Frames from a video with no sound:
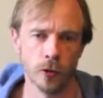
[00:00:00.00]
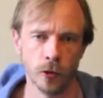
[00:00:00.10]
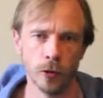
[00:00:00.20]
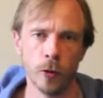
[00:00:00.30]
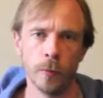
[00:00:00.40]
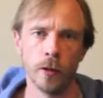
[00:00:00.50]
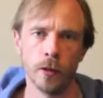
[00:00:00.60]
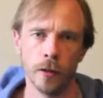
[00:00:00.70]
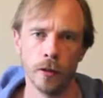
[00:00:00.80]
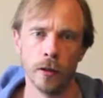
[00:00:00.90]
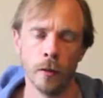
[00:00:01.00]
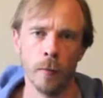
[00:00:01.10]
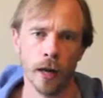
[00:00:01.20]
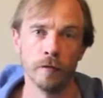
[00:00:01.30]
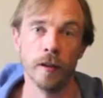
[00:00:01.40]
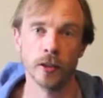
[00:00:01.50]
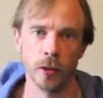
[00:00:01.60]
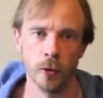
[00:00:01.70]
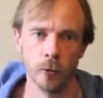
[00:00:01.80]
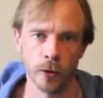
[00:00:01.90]
drew up a
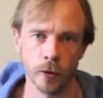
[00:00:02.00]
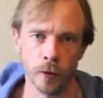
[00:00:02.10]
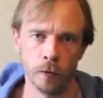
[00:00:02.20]
manifesto almost